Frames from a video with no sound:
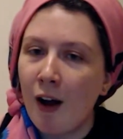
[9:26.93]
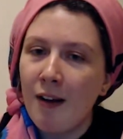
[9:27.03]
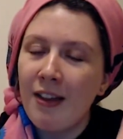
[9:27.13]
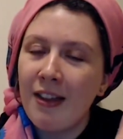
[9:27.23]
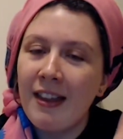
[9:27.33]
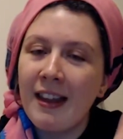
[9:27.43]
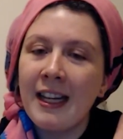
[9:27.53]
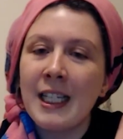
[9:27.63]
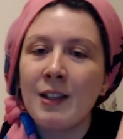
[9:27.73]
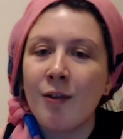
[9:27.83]
things
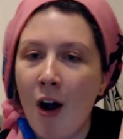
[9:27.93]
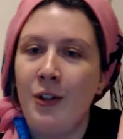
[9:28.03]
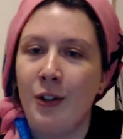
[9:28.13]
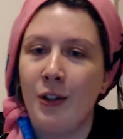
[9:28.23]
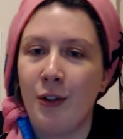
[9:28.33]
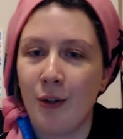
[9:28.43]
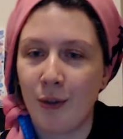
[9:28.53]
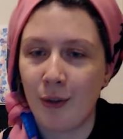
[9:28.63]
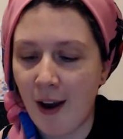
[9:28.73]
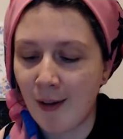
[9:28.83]
from articles that
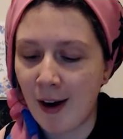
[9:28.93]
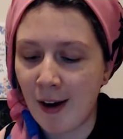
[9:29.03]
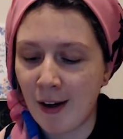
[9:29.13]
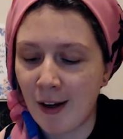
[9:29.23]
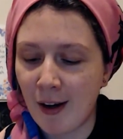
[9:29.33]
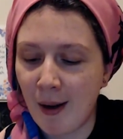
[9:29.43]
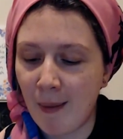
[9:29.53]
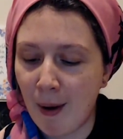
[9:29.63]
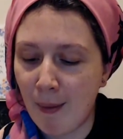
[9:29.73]
I've read about Marcion,